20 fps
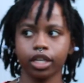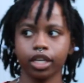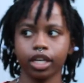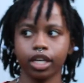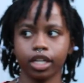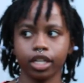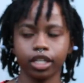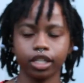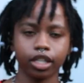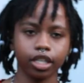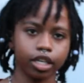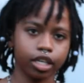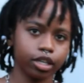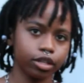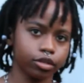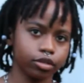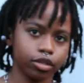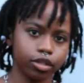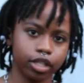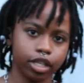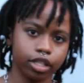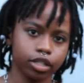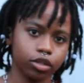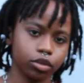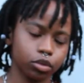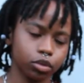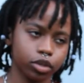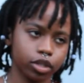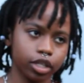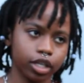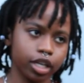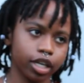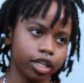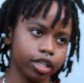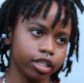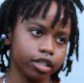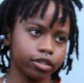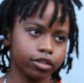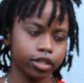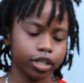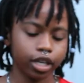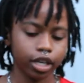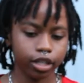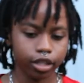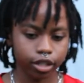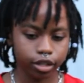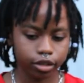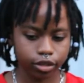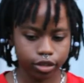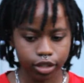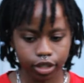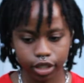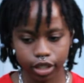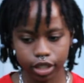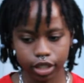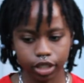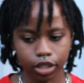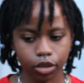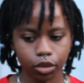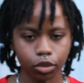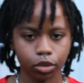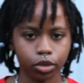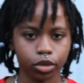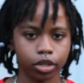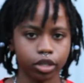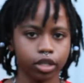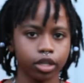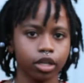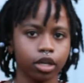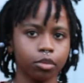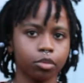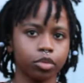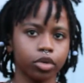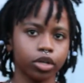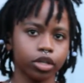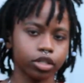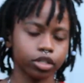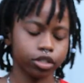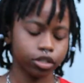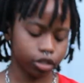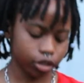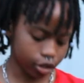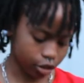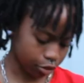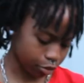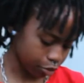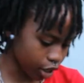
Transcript: anything else of that sort, an LLC or partnership.